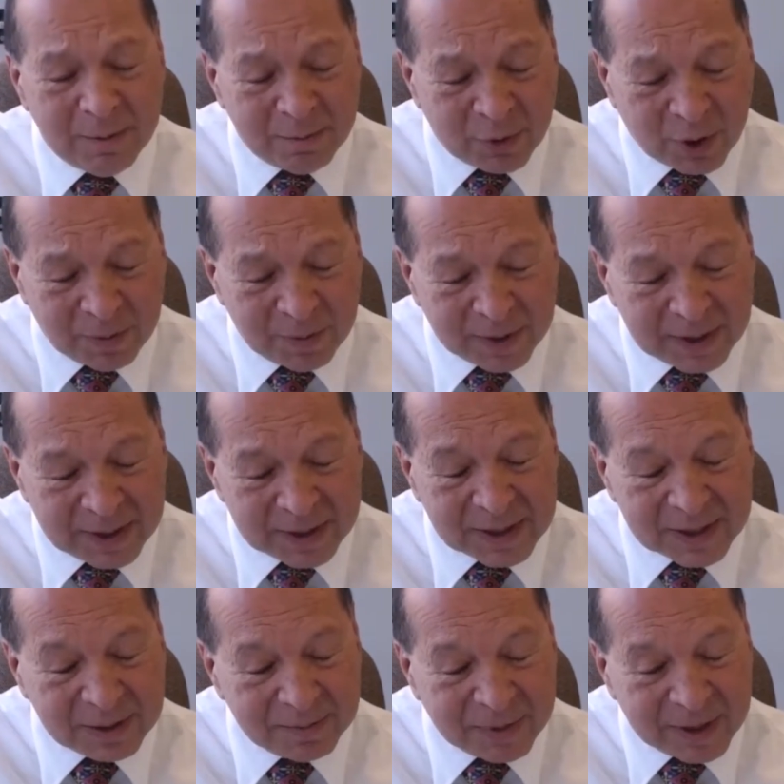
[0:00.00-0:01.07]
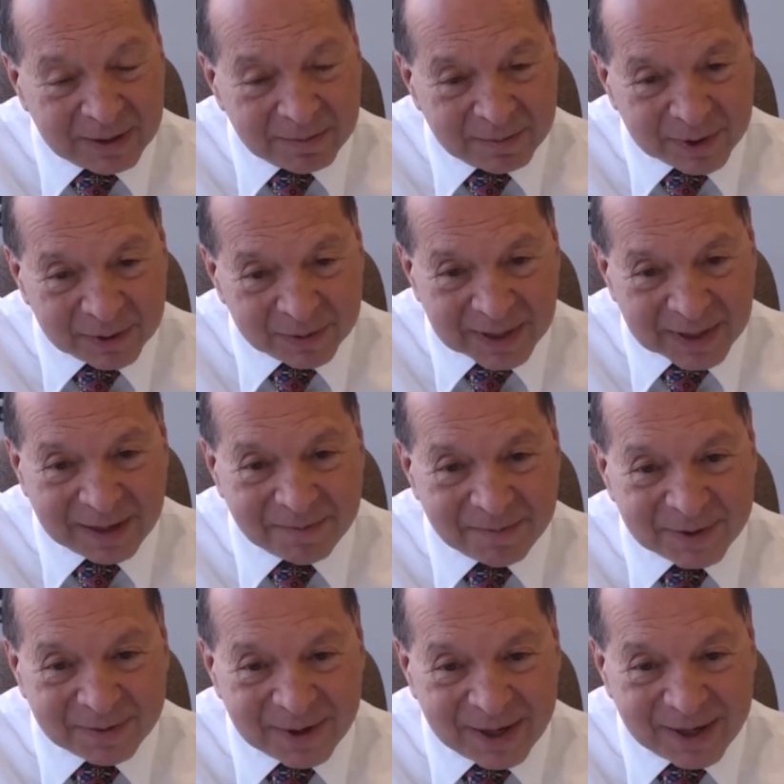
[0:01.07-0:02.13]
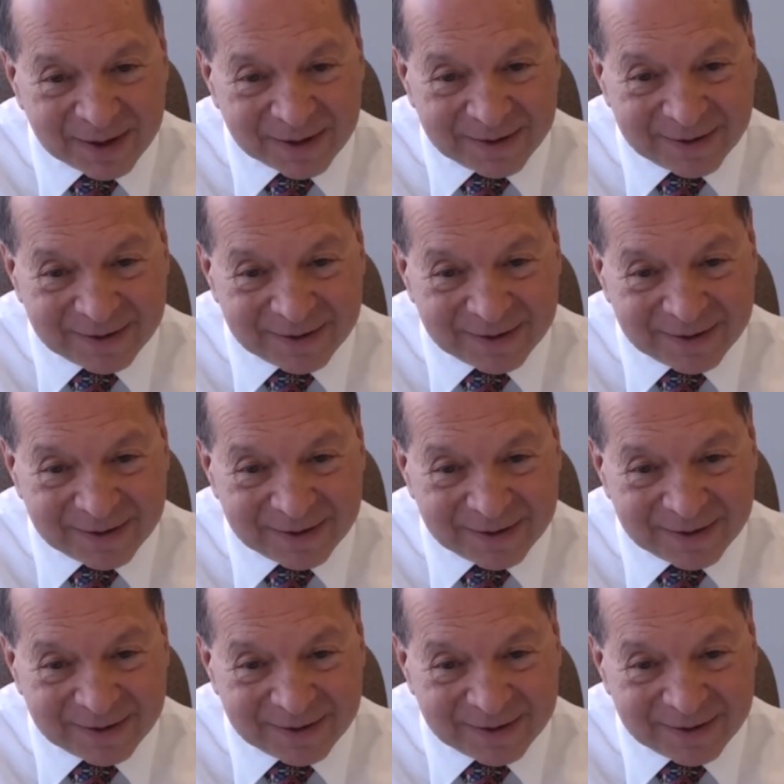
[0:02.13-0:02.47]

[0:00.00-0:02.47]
properties that are being built up the road.